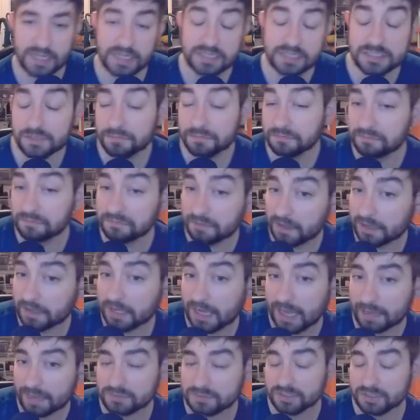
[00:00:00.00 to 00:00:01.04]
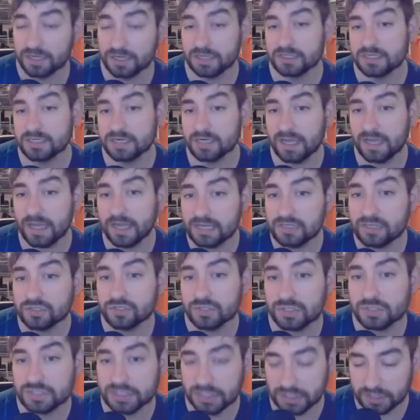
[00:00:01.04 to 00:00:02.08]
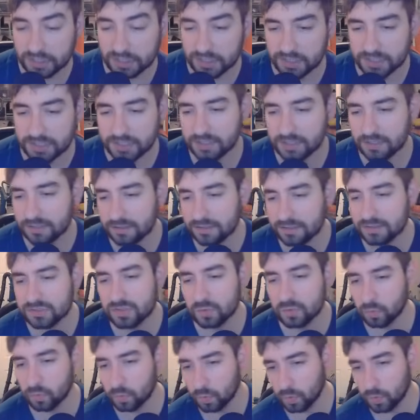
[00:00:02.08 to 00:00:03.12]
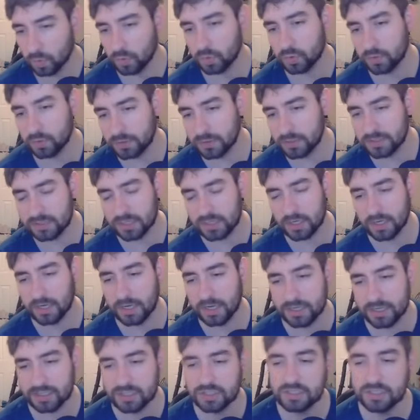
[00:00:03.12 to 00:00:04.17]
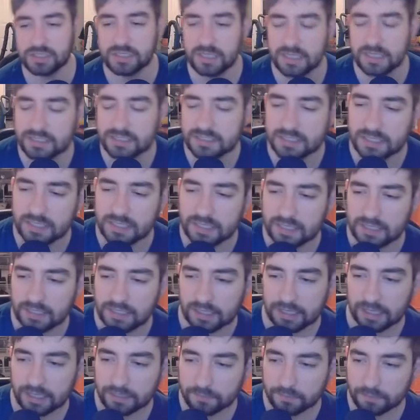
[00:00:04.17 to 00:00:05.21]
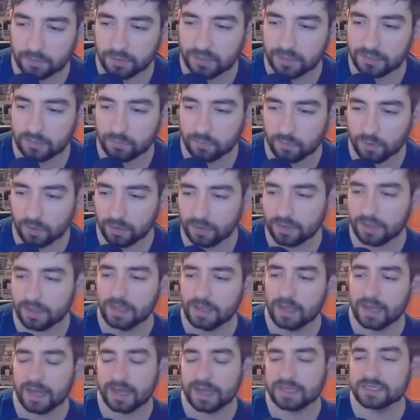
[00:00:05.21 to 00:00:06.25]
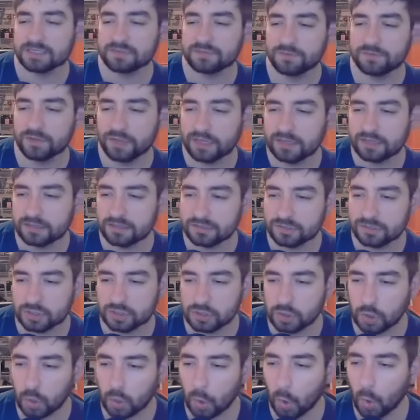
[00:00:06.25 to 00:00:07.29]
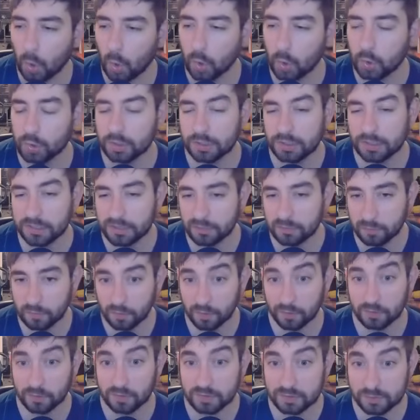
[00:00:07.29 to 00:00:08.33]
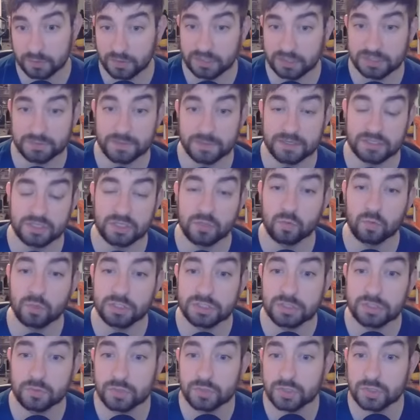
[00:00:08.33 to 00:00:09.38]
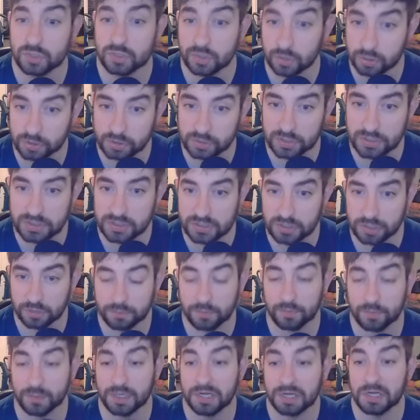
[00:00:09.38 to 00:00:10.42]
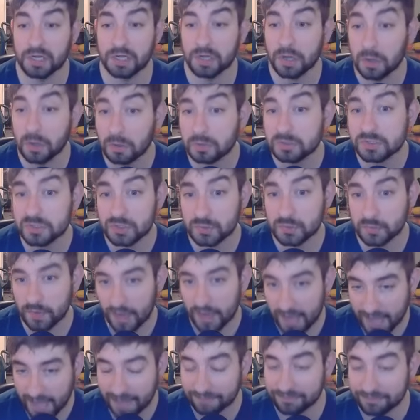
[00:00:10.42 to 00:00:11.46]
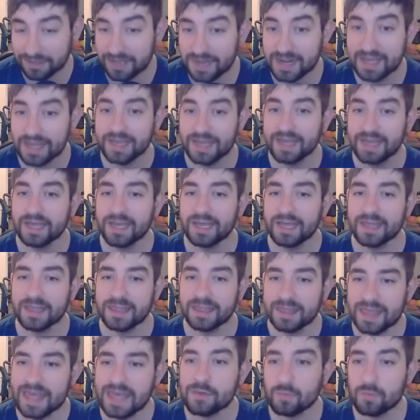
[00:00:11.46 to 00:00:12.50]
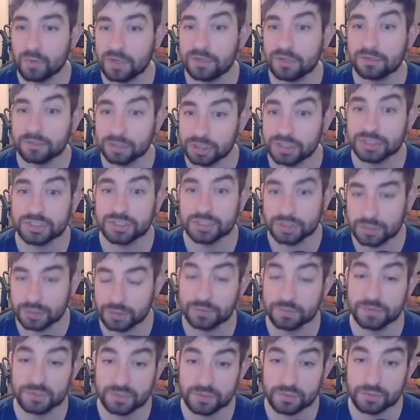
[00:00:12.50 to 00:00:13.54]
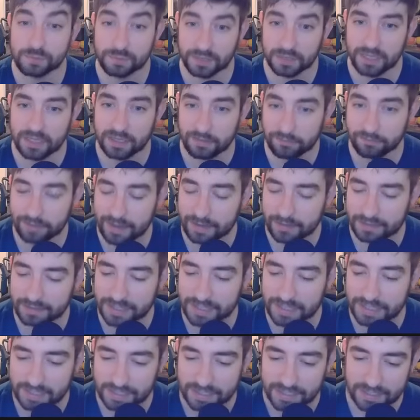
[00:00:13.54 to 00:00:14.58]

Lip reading: It's a fun option. It's an interesting card. There's a world where this card actually does like put in work. I just feel like there's totally worlds where, especially once you search this and your opponent knows you have it, they will just choose to play around it.